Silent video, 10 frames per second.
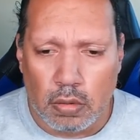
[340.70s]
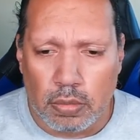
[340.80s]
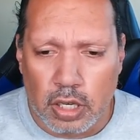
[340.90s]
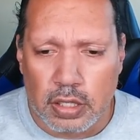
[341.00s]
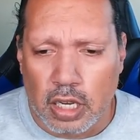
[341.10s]

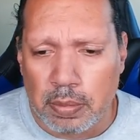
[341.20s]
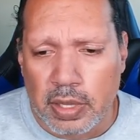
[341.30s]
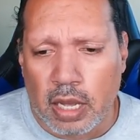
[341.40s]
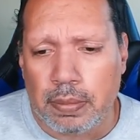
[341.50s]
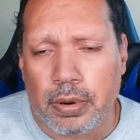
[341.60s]
Plus, I'm
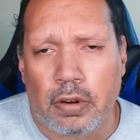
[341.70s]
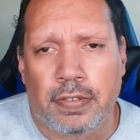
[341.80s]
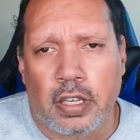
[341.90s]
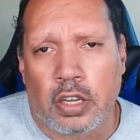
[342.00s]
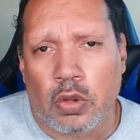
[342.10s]
not
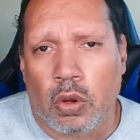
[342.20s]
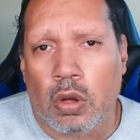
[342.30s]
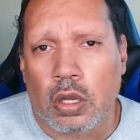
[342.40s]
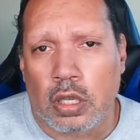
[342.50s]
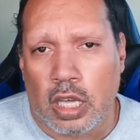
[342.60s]
perfect in
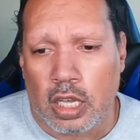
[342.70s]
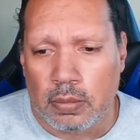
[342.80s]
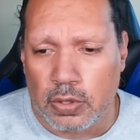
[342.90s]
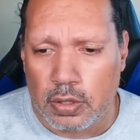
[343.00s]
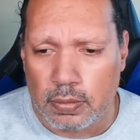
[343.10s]
all
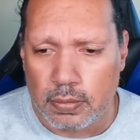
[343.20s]
games.